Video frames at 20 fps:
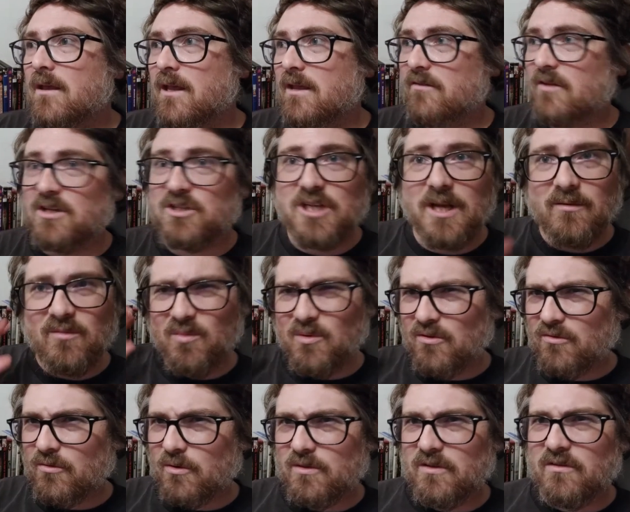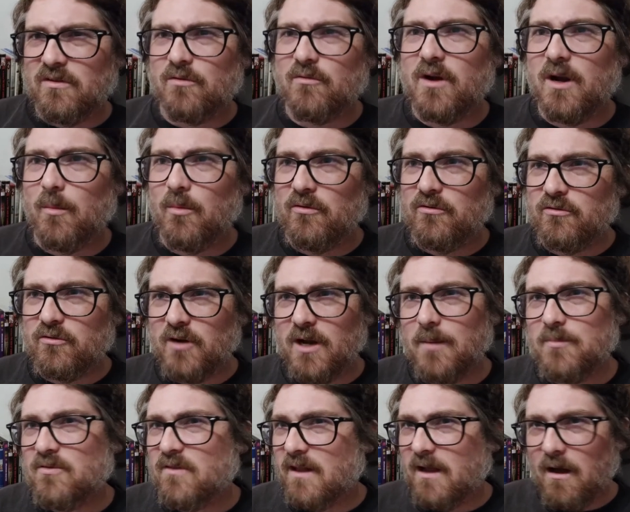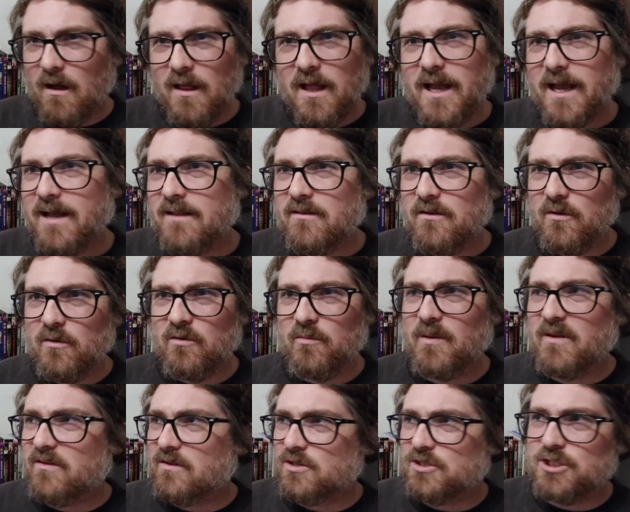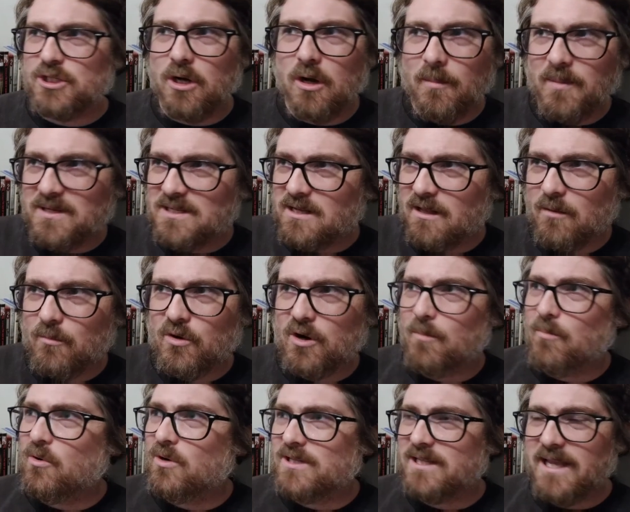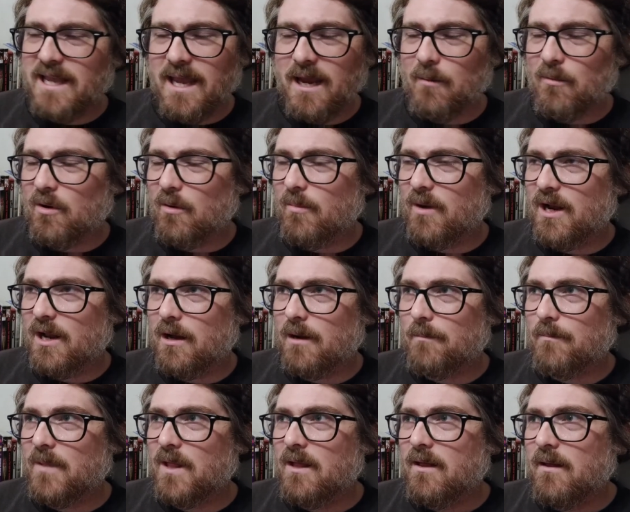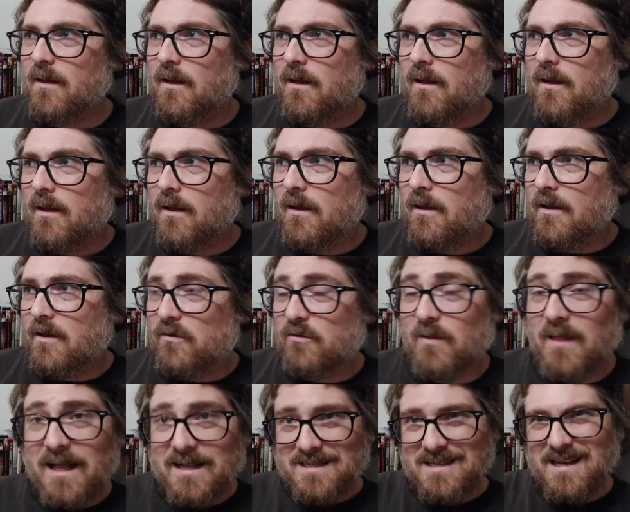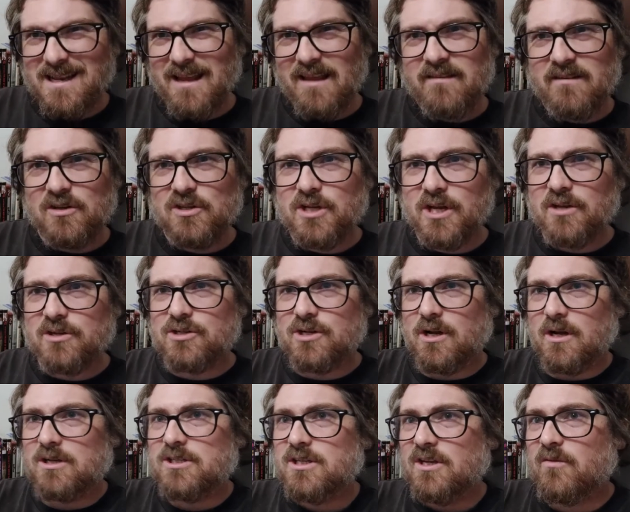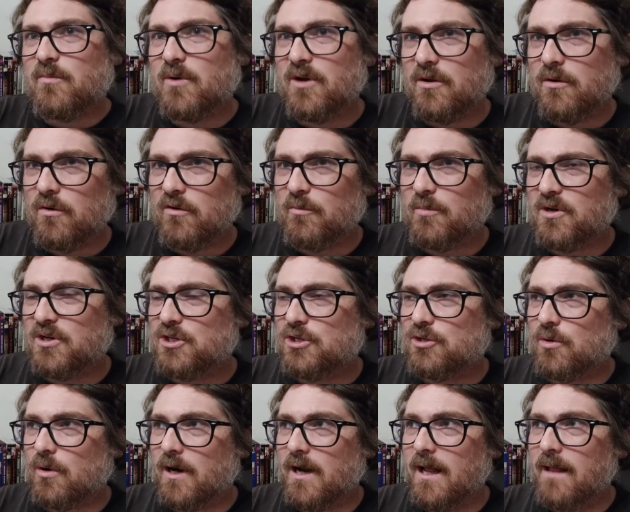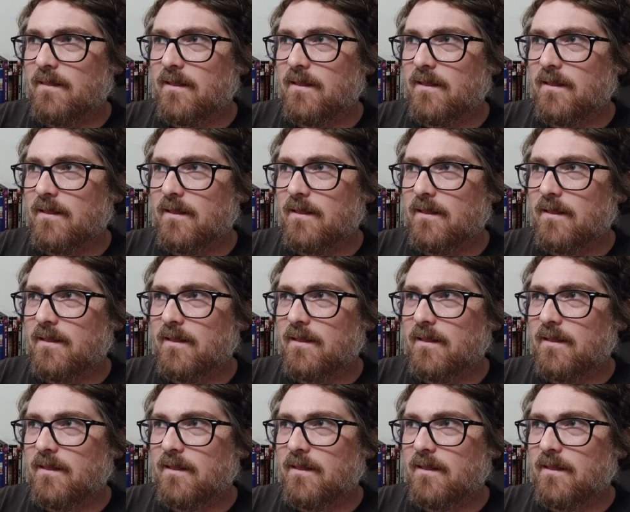He's like, James Booth wrote this incredible script. Like, all I had to do is basically show up and tell him where to point the camera. But so that's his introduction. It's pretty cool. It's pretty short.